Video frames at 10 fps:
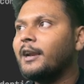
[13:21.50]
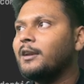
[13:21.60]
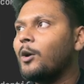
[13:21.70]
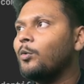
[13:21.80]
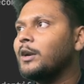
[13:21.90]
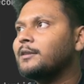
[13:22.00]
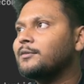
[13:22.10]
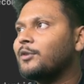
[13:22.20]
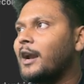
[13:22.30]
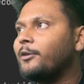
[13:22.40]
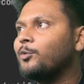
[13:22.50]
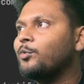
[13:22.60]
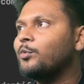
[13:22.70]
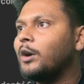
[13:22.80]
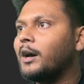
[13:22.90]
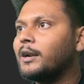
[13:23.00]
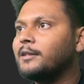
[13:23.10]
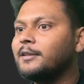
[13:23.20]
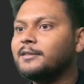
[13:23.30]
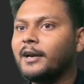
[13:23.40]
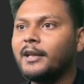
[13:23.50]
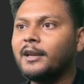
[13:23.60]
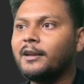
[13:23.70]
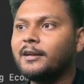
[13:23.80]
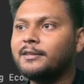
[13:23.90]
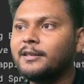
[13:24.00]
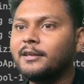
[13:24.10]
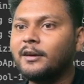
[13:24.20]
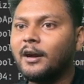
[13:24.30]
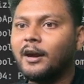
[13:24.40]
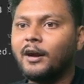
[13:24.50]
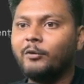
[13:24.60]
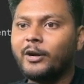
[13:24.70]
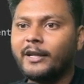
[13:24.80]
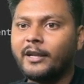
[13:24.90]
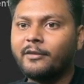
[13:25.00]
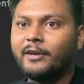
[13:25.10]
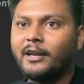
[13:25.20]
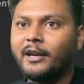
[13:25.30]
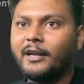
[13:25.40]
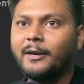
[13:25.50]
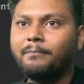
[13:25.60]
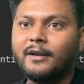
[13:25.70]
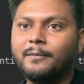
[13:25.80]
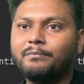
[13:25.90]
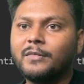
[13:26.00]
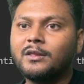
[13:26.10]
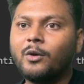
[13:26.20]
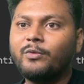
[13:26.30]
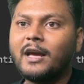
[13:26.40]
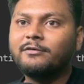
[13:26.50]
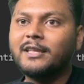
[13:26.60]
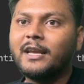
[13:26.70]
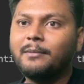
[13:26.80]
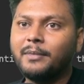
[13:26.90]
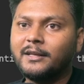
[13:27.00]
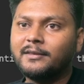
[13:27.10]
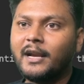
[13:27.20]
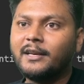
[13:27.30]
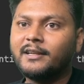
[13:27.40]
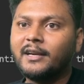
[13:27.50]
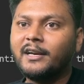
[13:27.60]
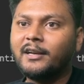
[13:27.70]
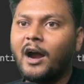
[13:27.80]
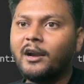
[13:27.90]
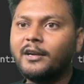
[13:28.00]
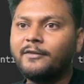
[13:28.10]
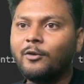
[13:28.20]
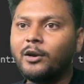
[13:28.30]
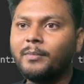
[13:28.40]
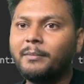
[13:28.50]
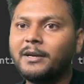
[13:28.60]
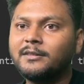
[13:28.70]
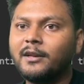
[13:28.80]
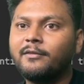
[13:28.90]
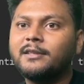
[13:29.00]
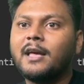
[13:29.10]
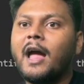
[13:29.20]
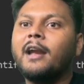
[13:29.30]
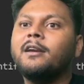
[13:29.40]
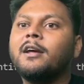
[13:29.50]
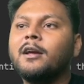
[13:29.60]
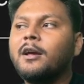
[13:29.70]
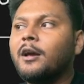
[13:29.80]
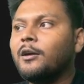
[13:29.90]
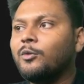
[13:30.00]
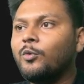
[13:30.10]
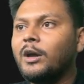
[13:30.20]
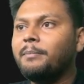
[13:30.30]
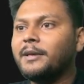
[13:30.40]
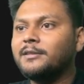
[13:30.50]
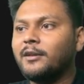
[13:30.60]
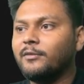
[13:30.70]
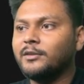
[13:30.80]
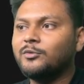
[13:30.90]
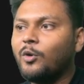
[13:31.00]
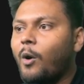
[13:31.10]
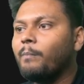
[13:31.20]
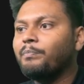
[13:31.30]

right now let's try to run this again and let's see uh, what error we are getting now we have three in place right credit card default payment service and google pay service so